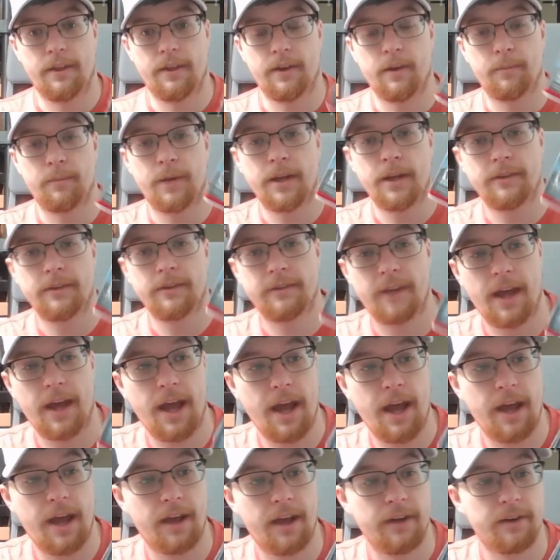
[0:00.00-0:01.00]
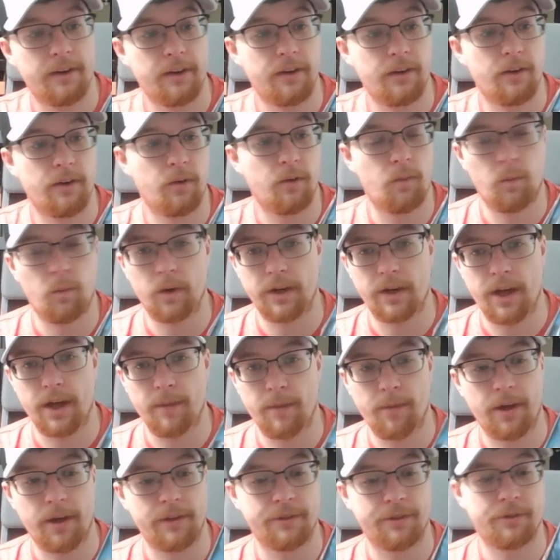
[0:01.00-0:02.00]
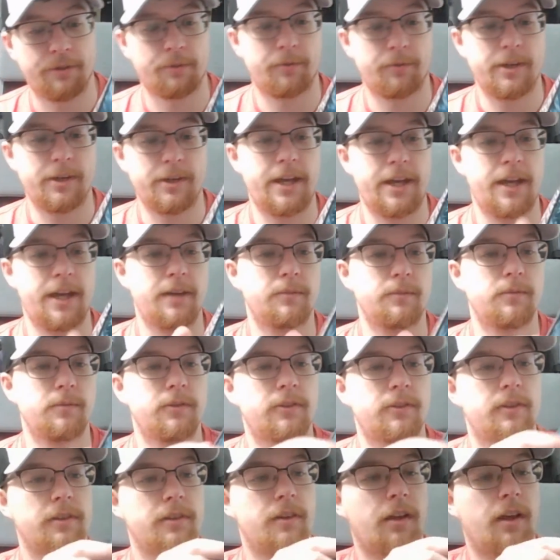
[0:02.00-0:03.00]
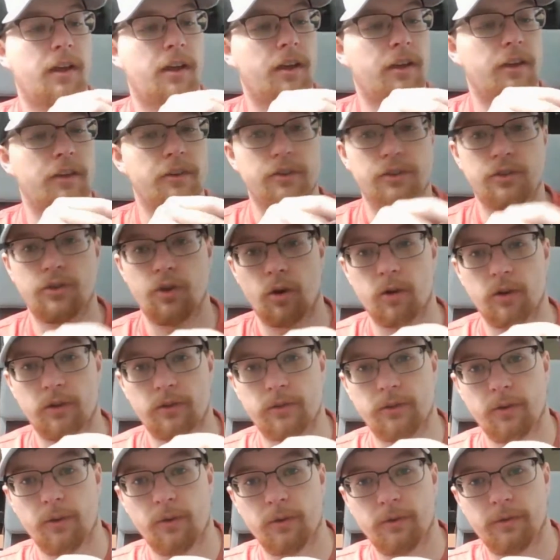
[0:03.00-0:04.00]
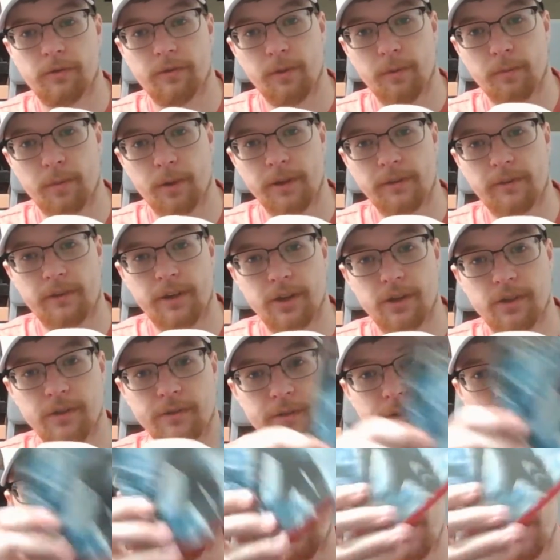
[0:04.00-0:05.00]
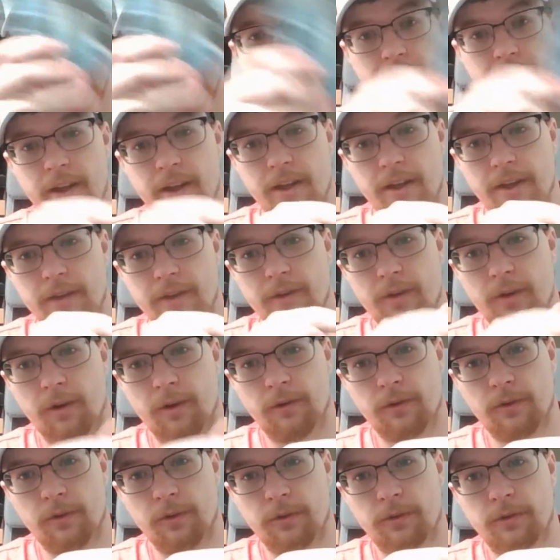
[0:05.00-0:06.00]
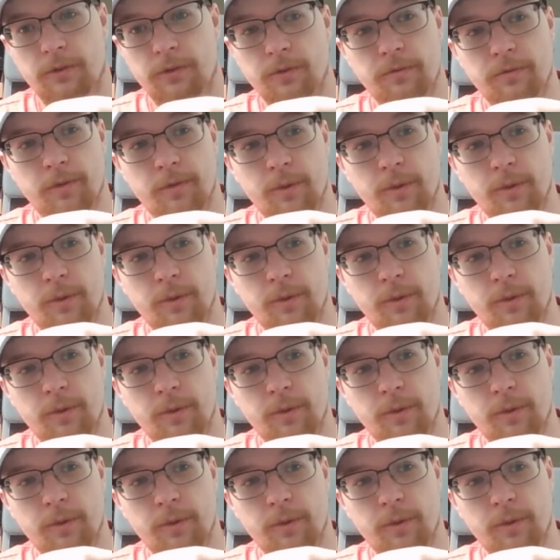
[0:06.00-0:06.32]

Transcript: up next, had one guy buy 3 games, Dark Souls for the PlayStation 3, Dark Souls 2 for the